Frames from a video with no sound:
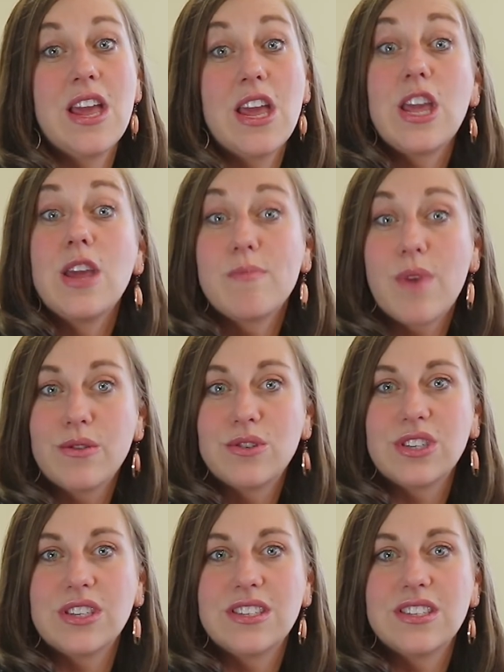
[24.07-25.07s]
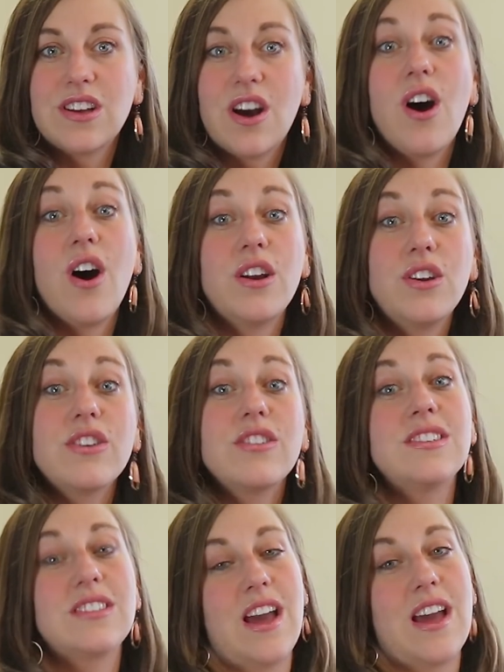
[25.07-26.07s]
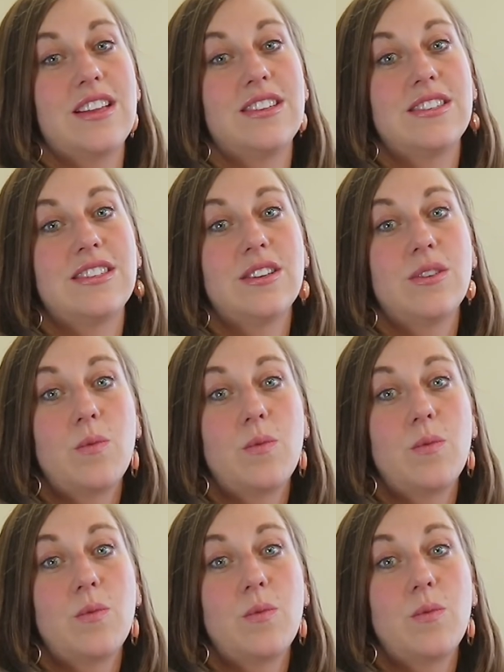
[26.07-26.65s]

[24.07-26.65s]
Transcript: emotions on your designs